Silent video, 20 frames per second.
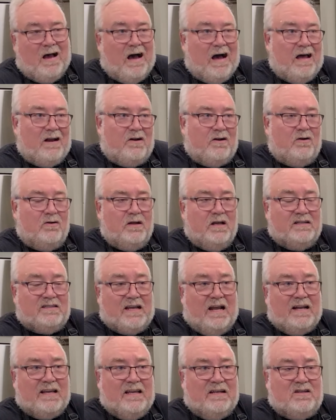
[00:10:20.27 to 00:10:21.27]
I don't know. It's
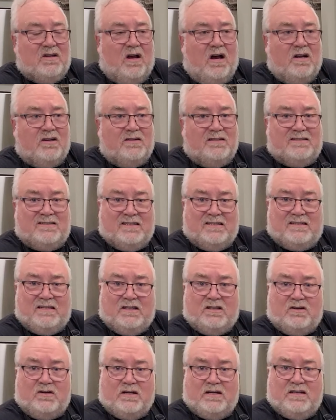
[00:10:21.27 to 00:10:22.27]
got to get to 160
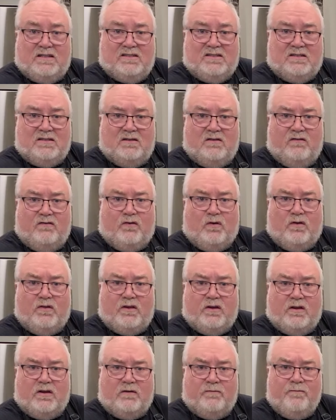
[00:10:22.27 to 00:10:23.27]
degrees for
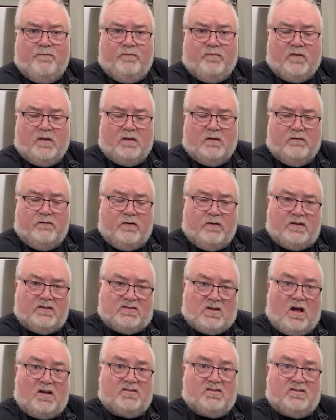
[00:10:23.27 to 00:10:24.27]
the
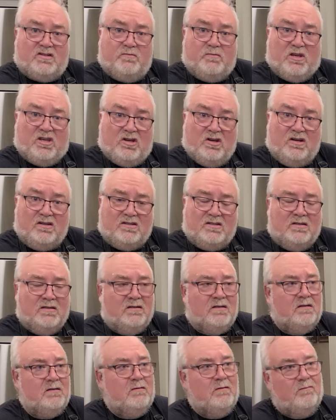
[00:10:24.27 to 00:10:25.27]
sausage to be cooked.
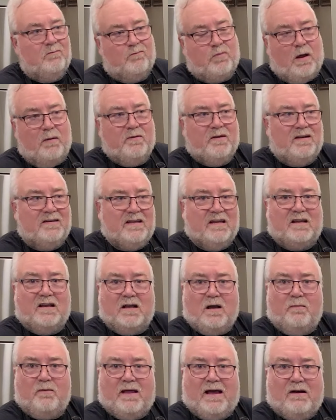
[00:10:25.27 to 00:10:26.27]
Probably going to take a
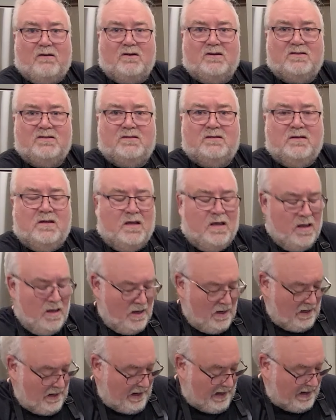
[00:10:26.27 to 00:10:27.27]
couple hours.
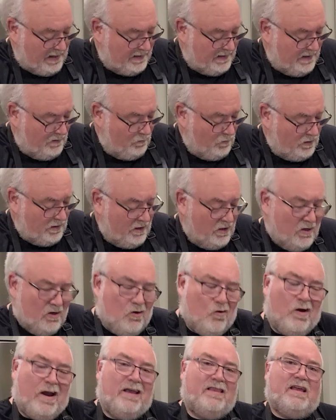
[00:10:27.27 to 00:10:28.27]
And then we're going to
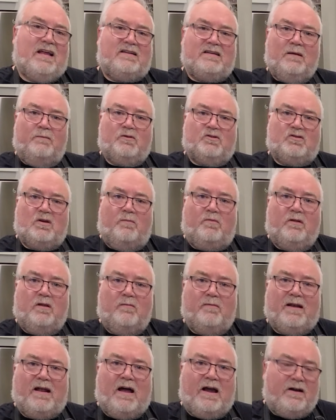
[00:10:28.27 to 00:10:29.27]
crank that temperature up a little
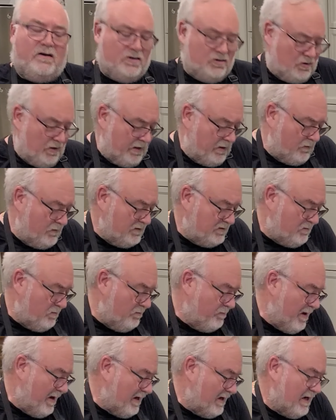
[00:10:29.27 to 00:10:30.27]
bit higher to try and crisp the
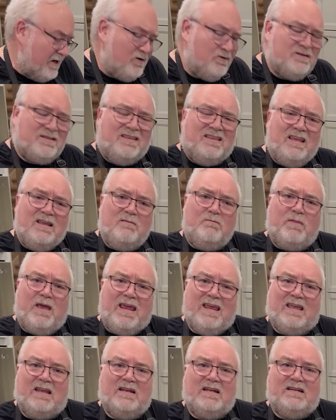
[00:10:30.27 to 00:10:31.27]
bacon. I use thin
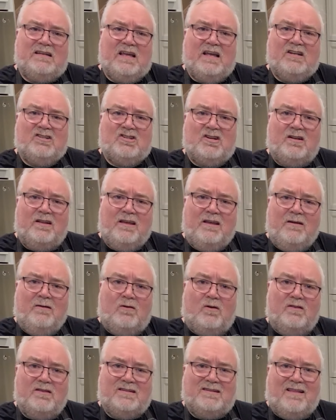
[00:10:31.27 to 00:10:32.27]
bacon intentionally
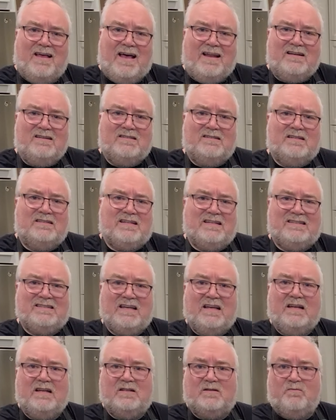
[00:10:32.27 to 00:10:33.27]
on this lattice because they
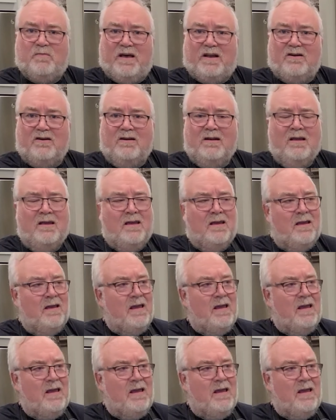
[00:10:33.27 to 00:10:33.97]
said it's better.